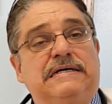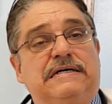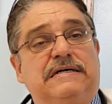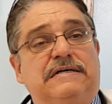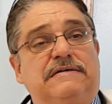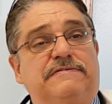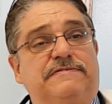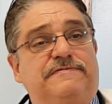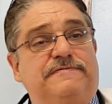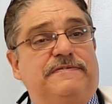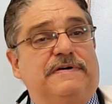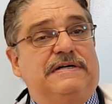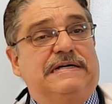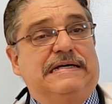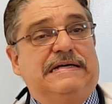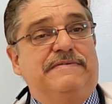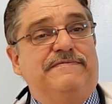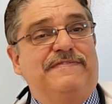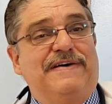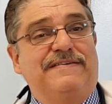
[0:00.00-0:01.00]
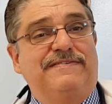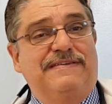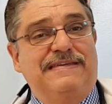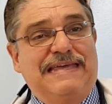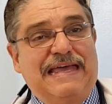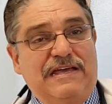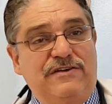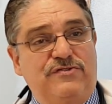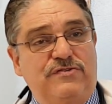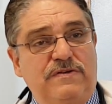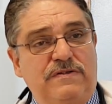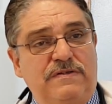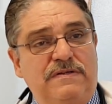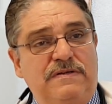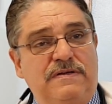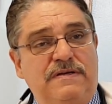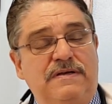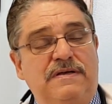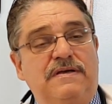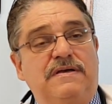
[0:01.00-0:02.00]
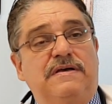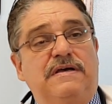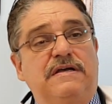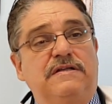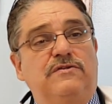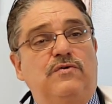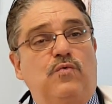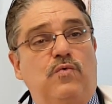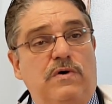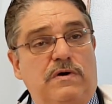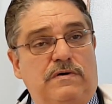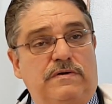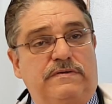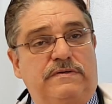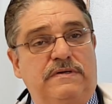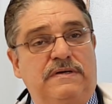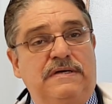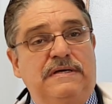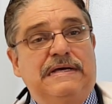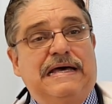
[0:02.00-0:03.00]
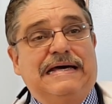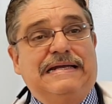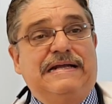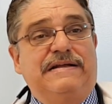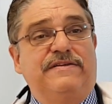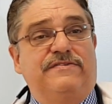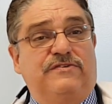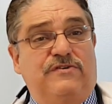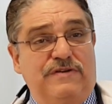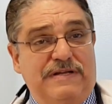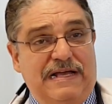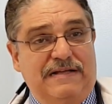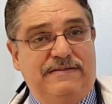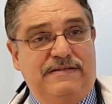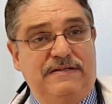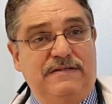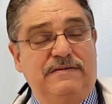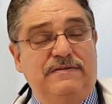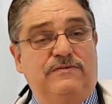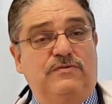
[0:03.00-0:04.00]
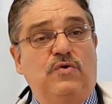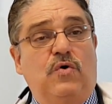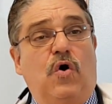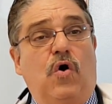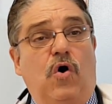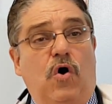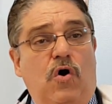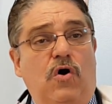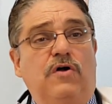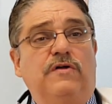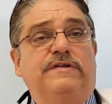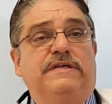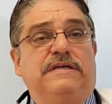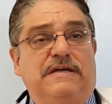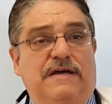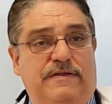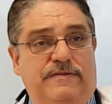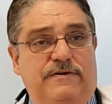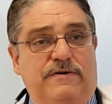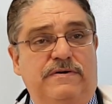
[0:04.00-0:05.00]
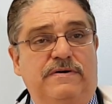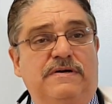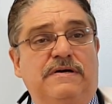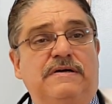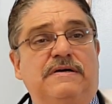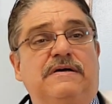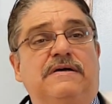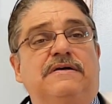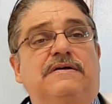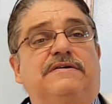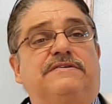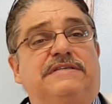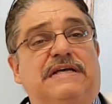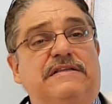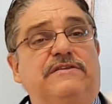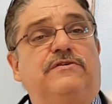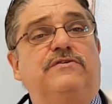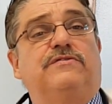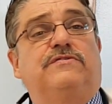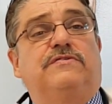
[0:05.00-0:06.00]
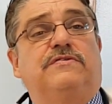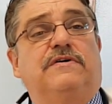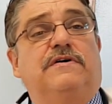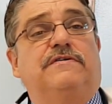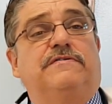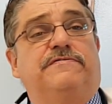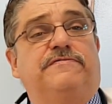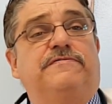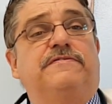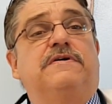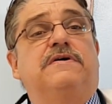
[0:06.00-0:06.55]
of investigation in the world, and it is connected to all the other centers of